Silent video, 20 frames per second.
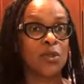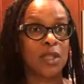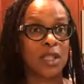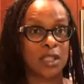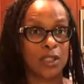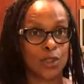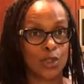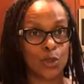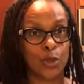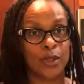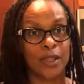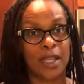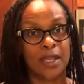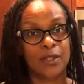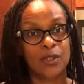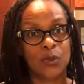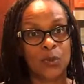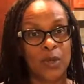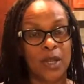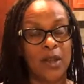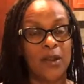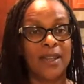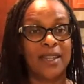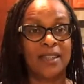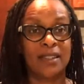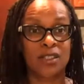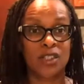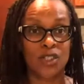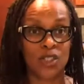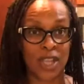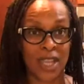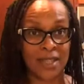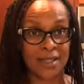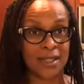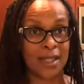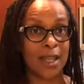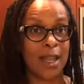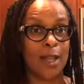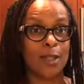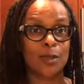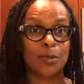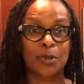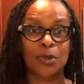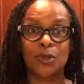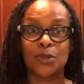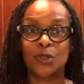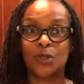can enjoy that as well. And it's Jazz and Gospel.